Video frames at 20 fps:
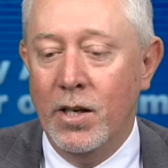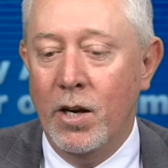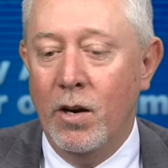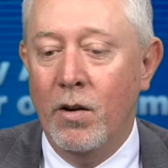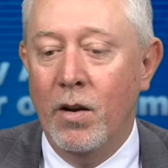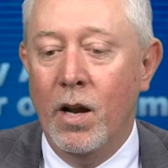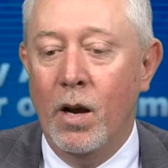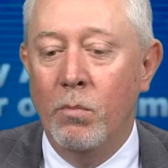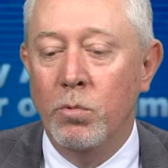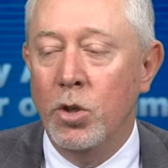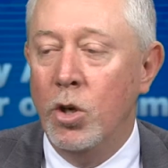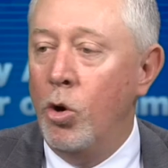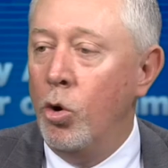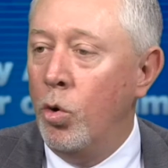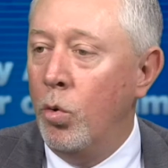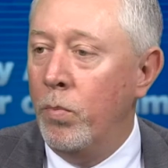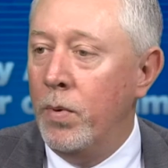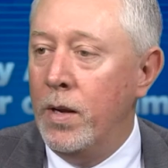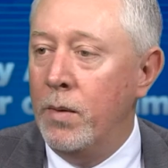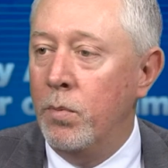here. It helps
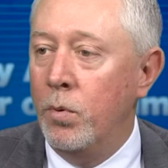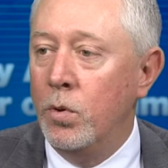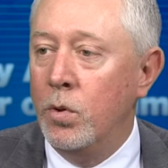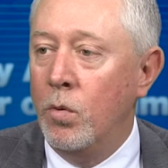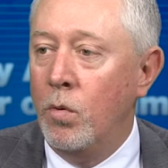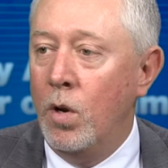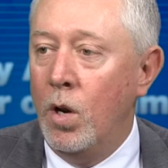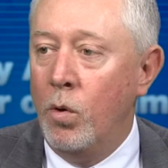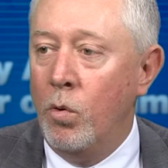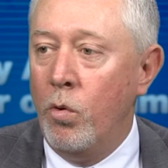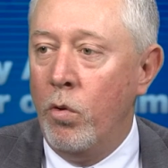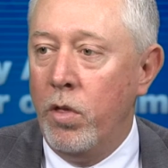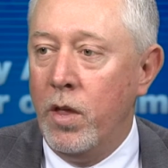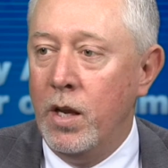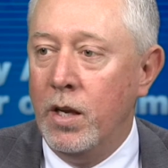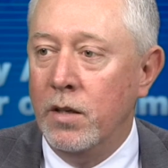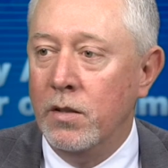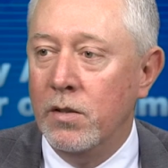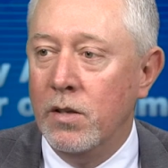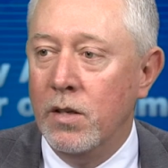local people doing local
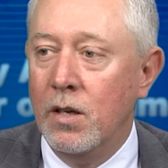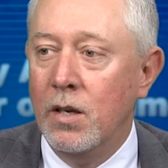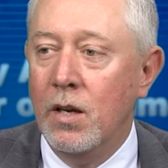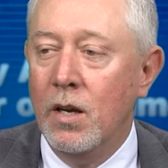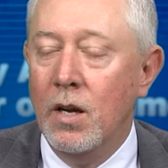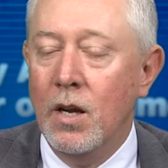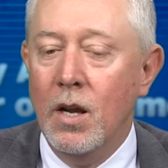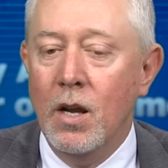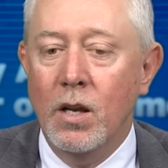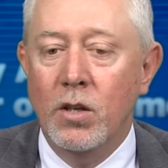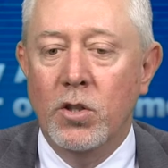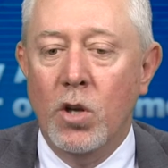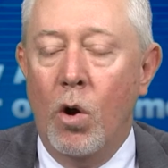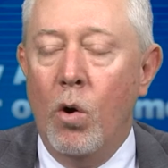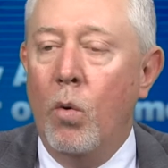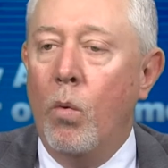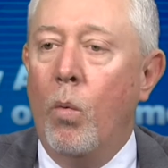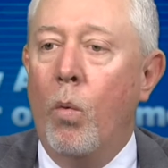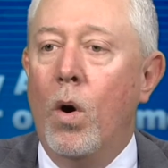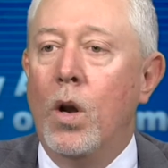things.
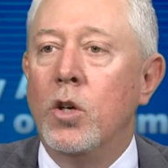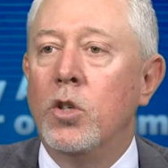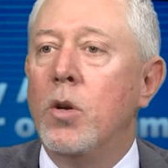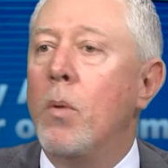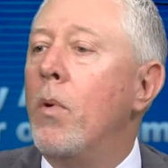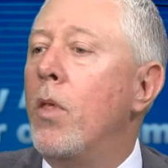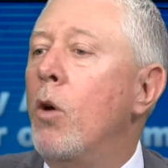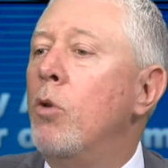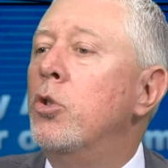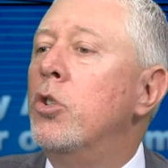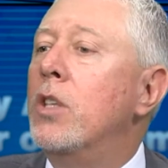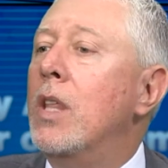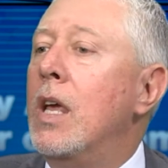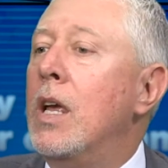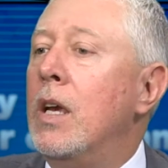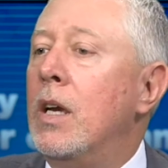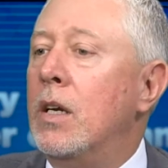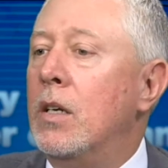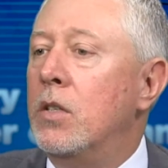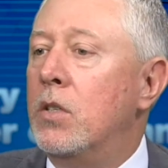So what are some of those
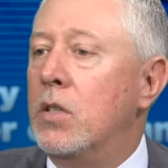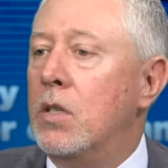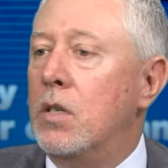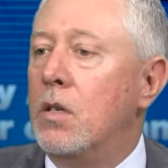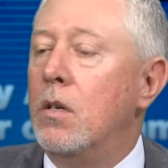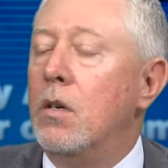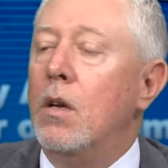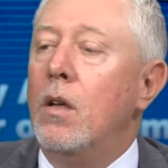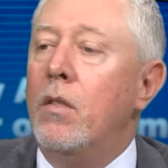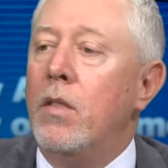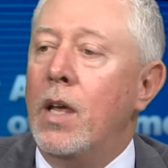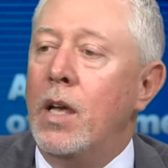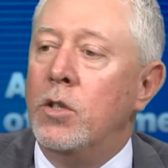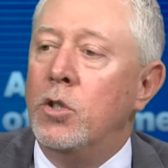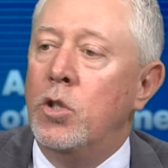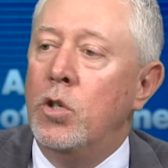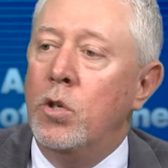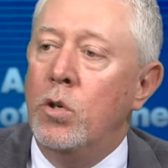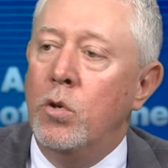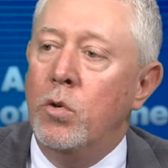things
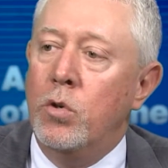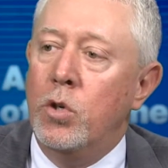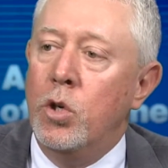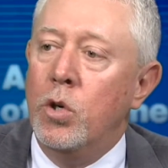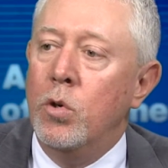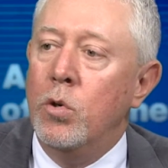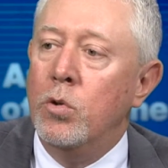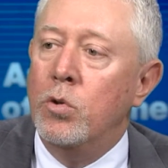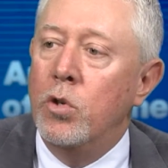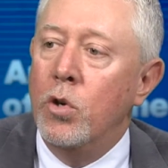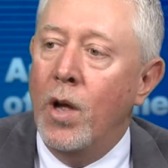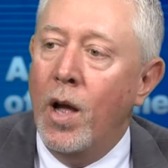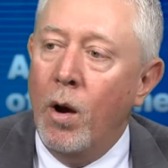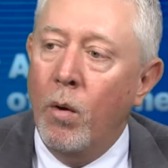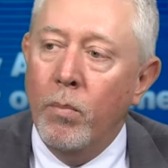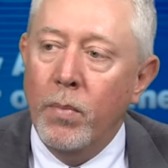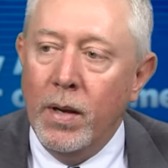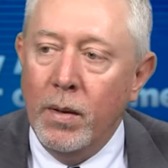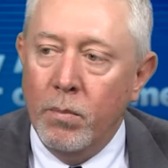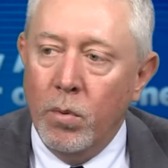that you do to
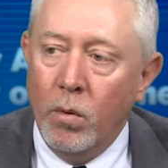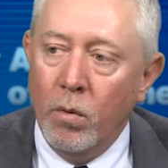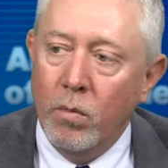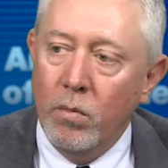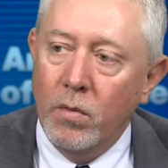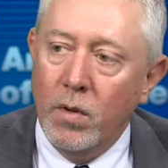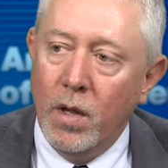help people